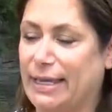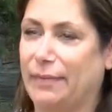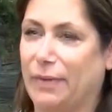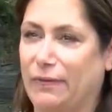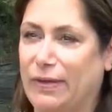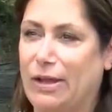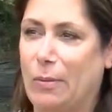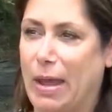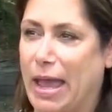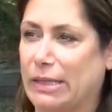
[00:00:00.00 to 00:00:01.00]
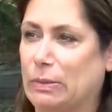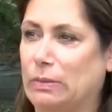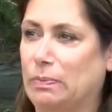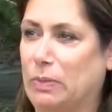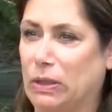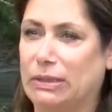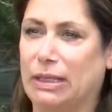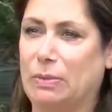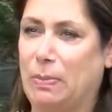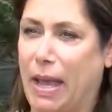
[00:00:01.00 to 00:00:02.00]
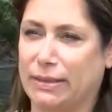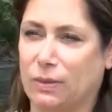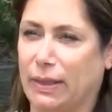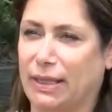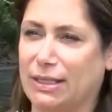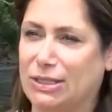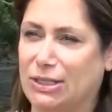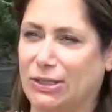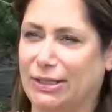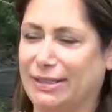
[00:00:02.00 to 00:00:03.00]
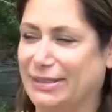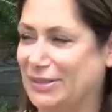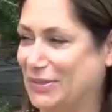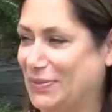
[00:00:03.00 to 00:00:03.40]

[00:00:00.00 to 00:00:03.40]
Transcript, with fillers: as I said in my video, my husband built it but passed away last year, and it,